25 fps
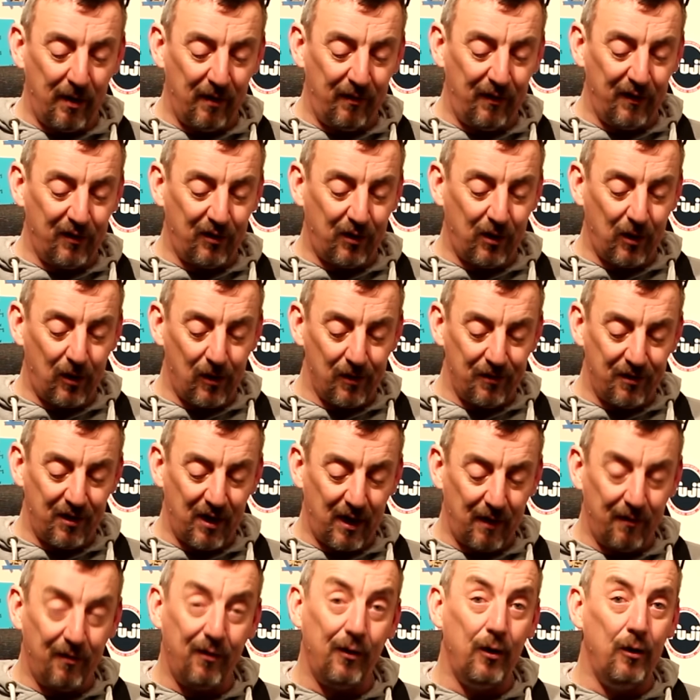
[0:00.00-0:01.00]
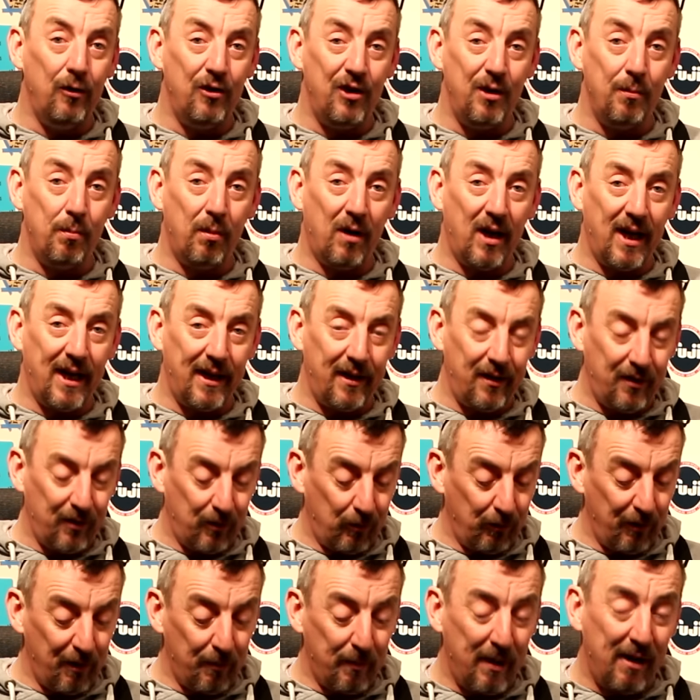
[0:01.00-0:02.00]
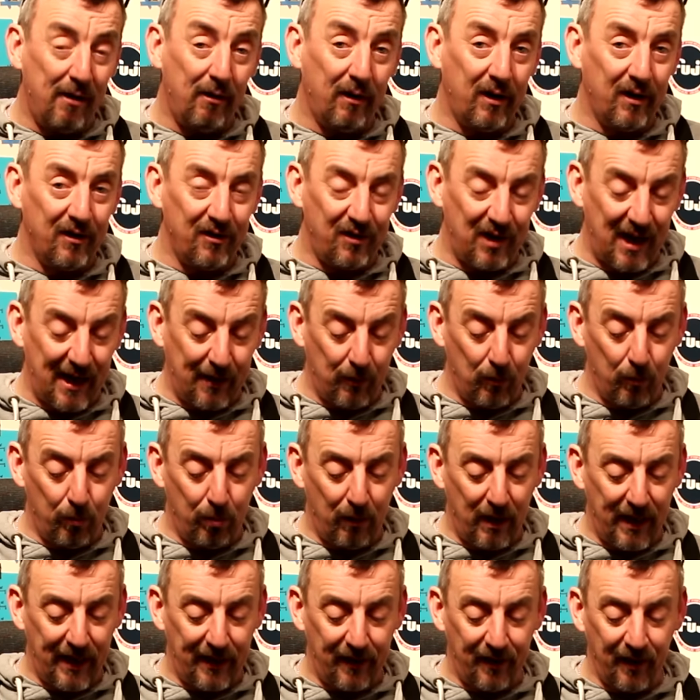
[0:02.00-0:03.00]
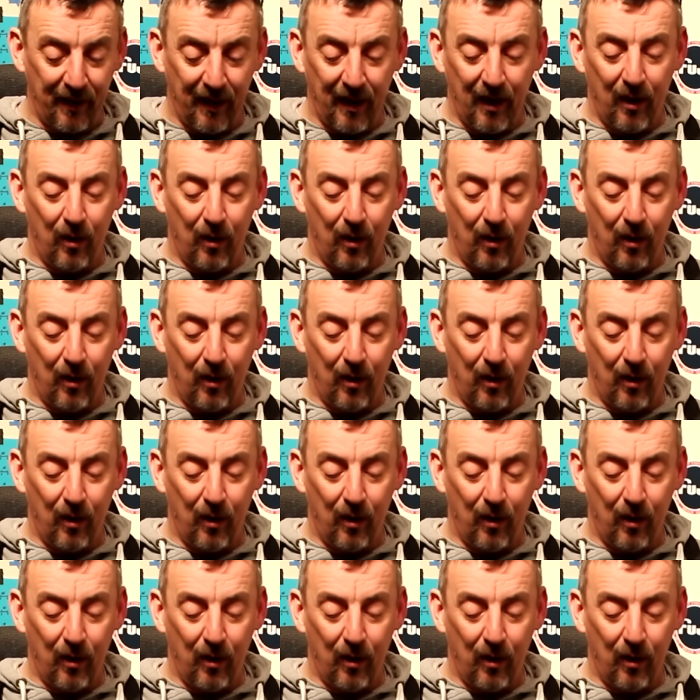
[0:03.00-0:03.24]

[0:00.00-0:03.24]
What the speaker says: if it's got a Fuji brand or an American Tackle brand